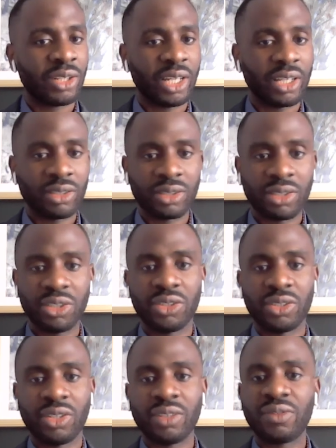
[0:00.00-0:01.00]
In
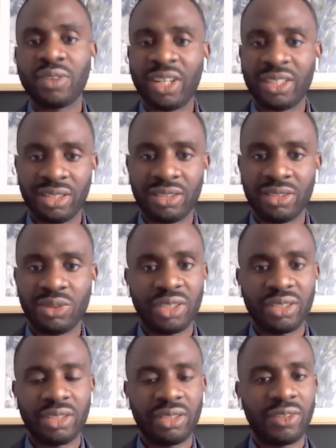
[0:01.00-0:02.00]
conclusion, our findings
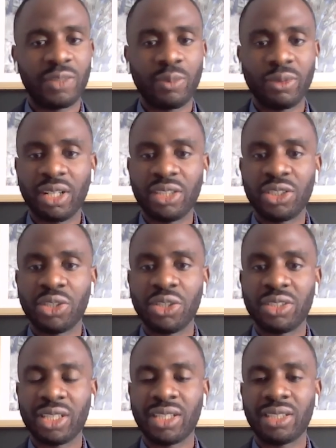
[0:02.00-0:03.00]
suggest that there is potential
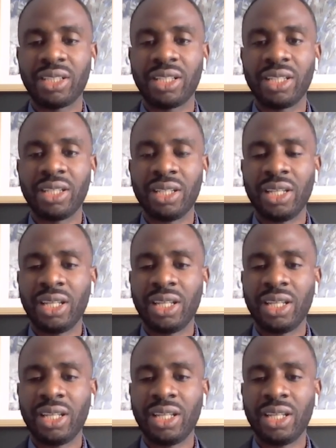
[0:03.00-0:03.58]
utility